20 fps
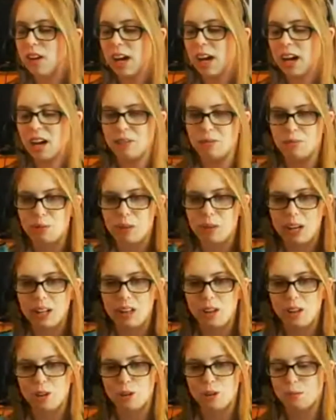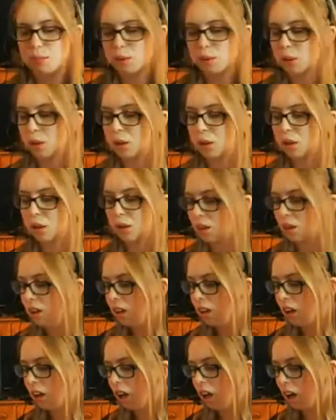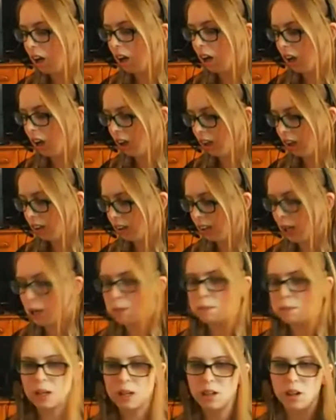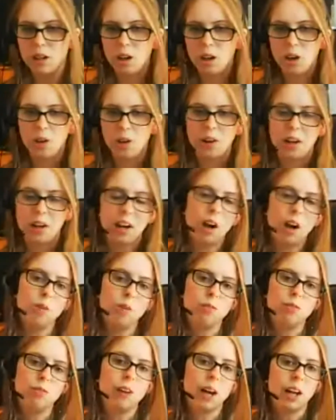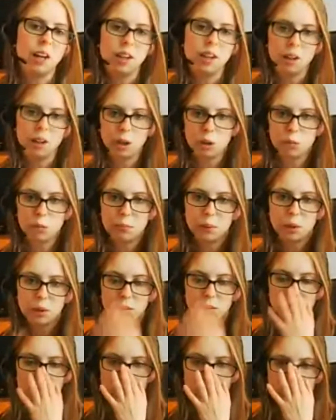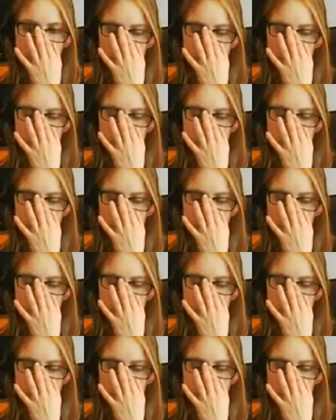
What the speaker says: you have read this book, let me know and I'll find another book